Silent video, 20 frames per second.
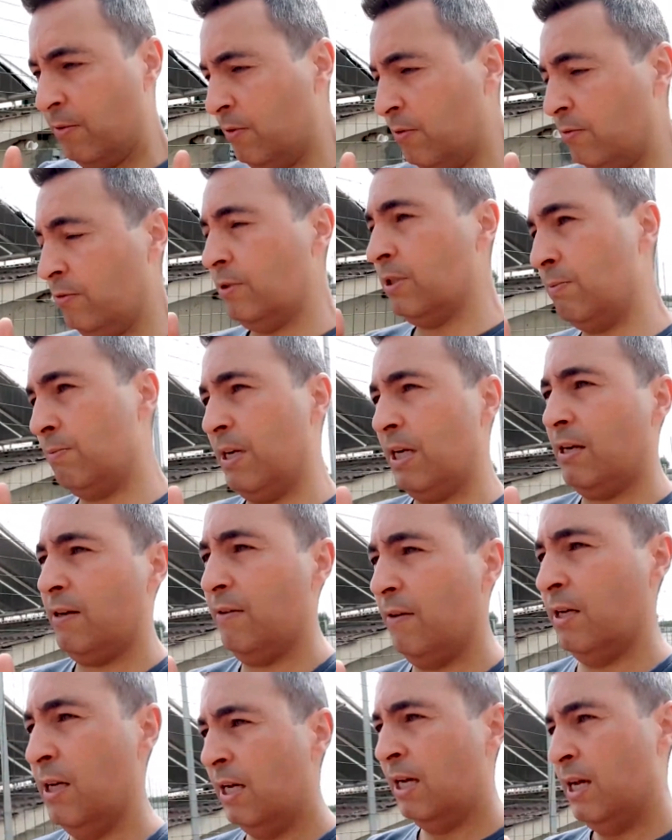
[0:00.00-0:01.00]
who is making
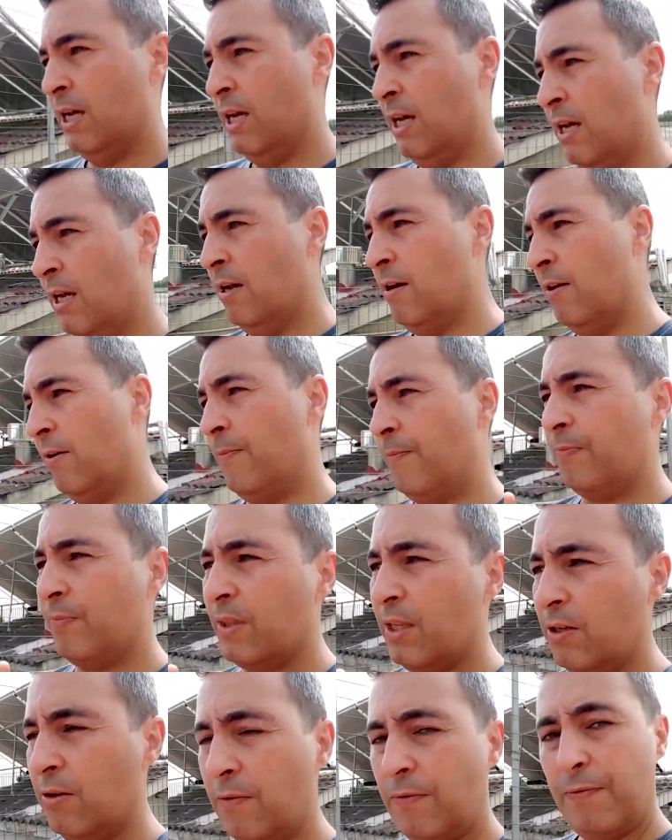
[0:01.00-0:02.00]

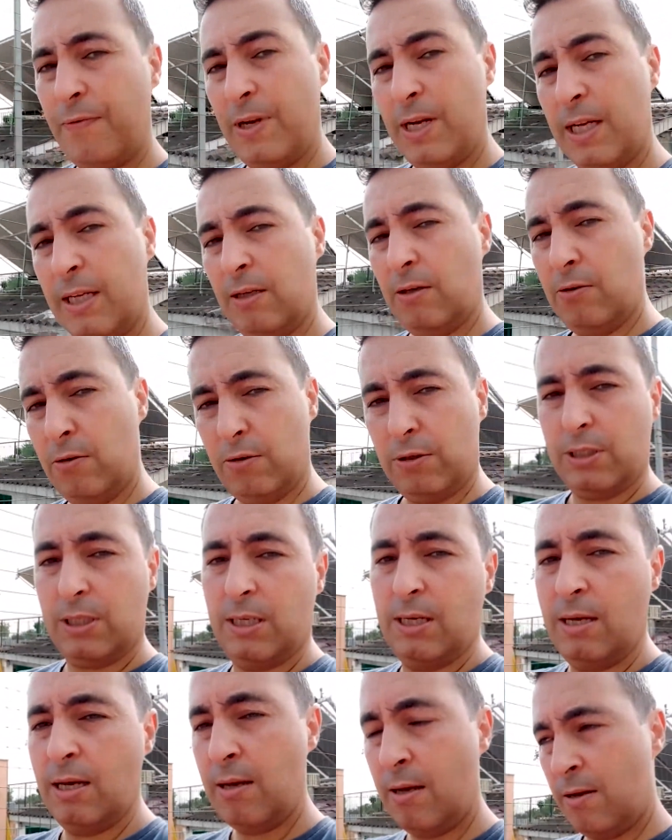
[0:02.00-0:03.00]
you feeling good
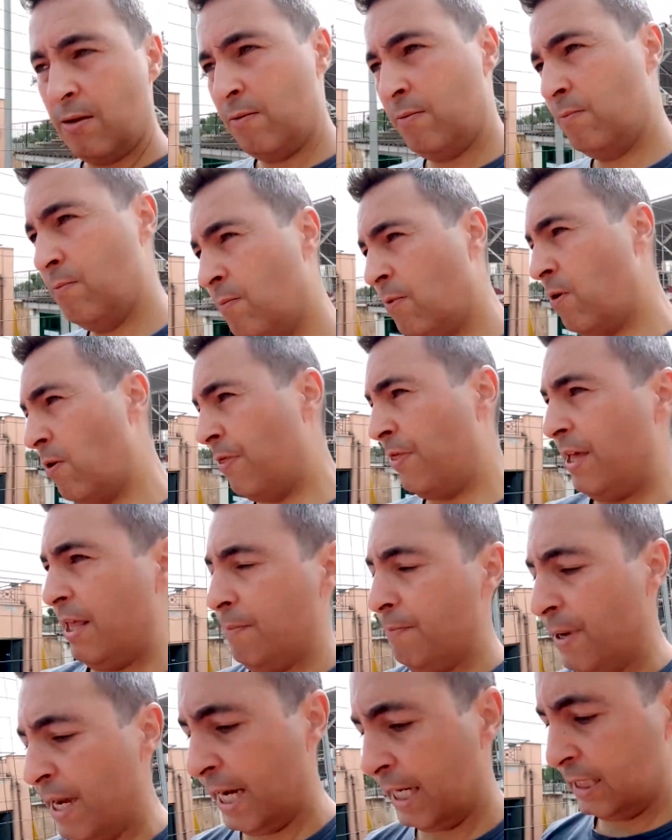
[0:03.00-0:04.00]
more
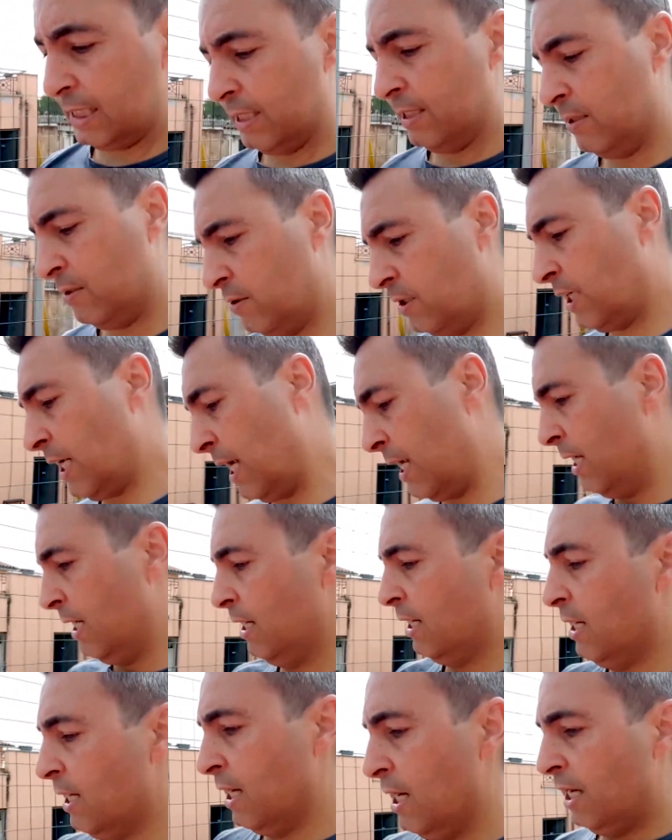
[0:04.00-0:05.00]
than bad okay
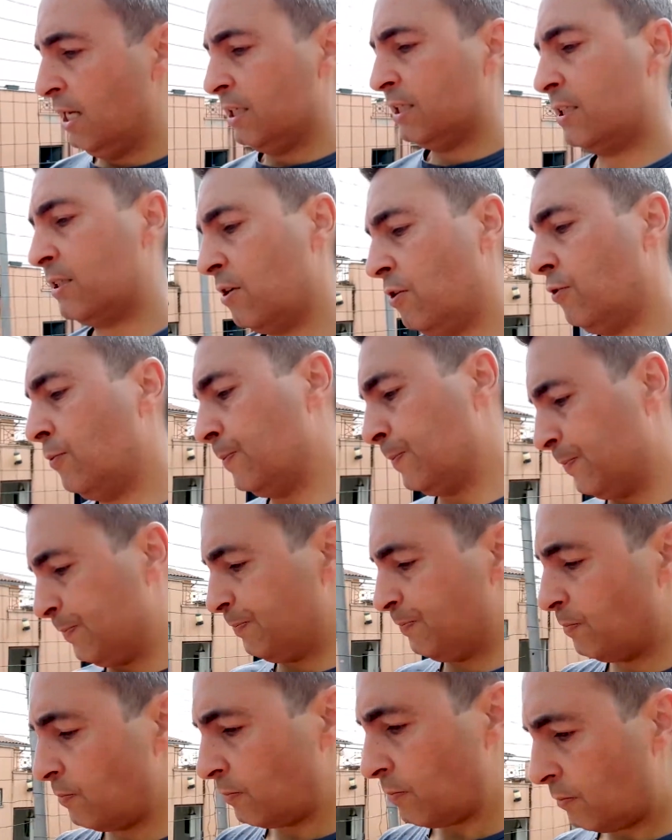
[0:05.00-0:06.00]
so
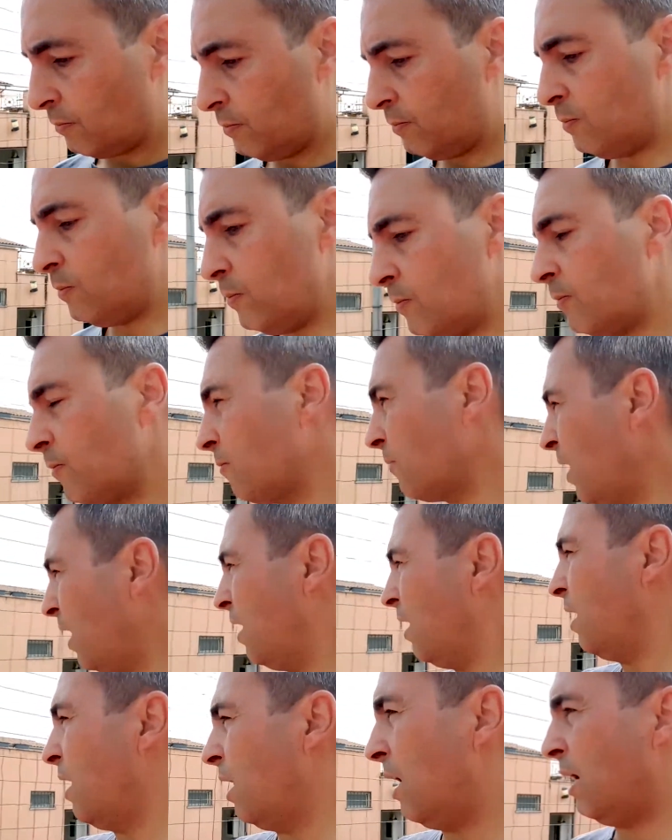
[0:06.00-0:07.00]

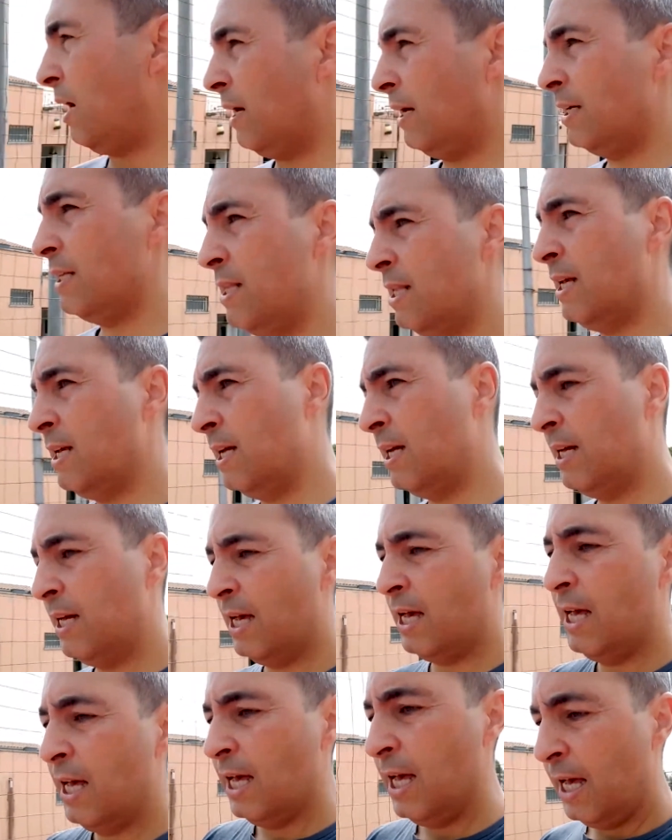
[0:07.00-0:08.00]
uh,
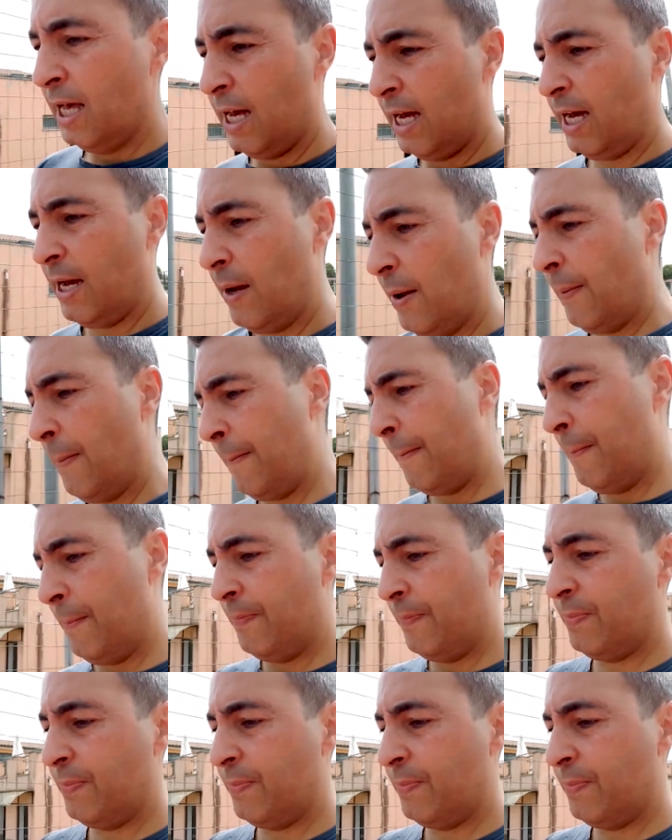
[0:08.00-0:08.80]
um,